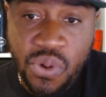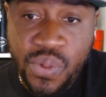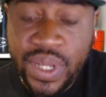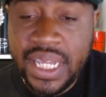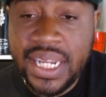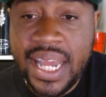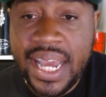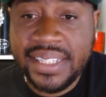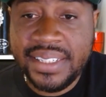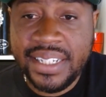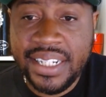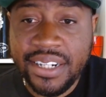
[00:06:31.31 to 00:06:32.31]
for a really
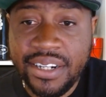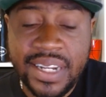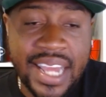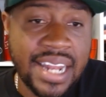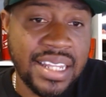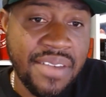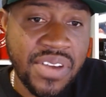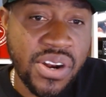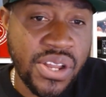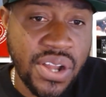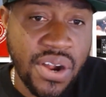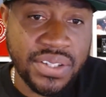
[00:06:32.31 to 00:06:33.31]
nice year, and he had
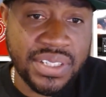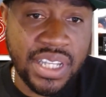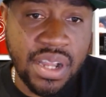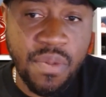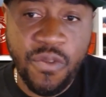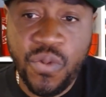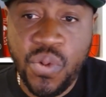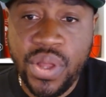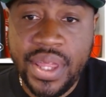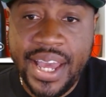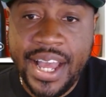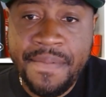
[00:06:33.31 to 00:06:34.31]
1,100 yards the year
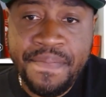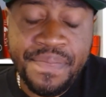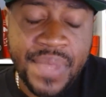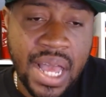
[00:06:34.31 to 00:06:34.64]
before that.